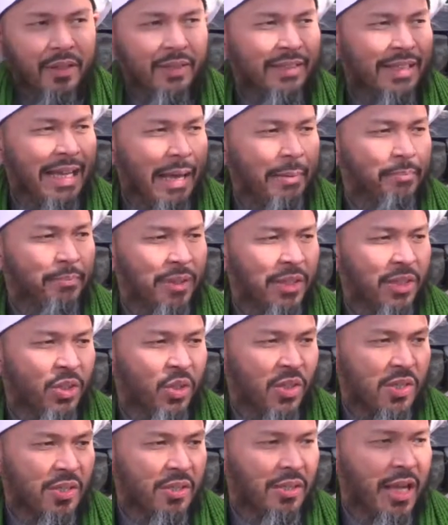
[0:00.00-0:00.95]
dampen
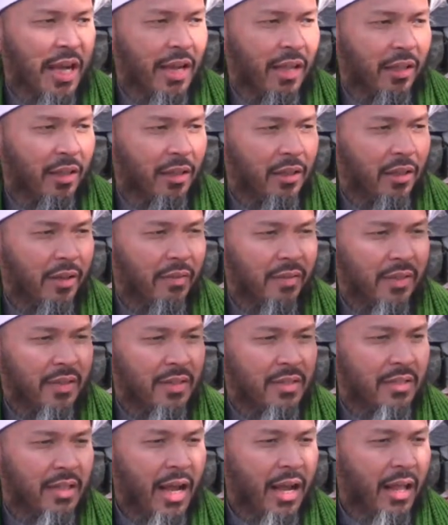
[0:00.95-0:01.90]
your style. You have a
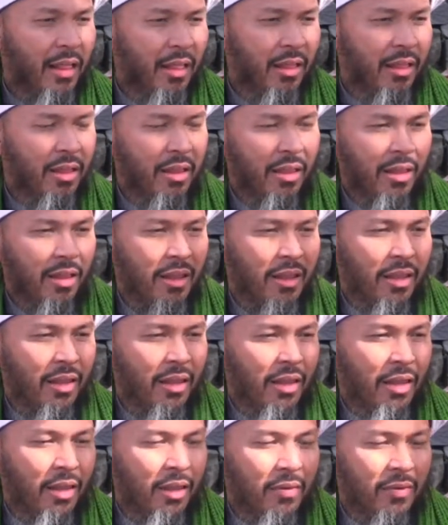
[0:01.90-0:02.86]
style.
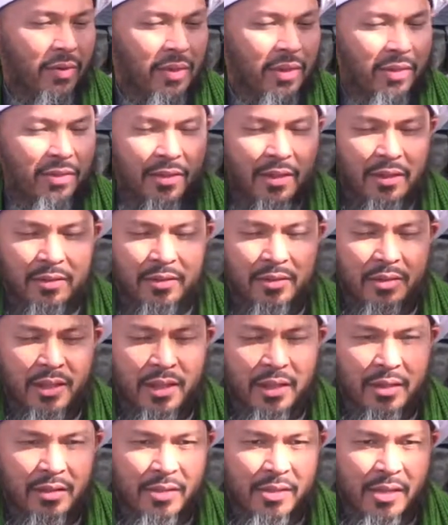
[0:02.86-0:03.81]
What is that
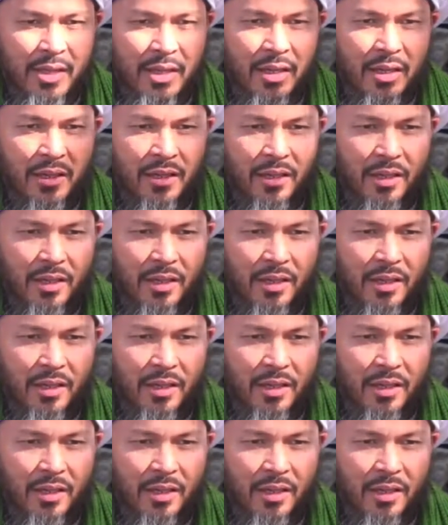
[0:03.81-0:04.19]
style? Single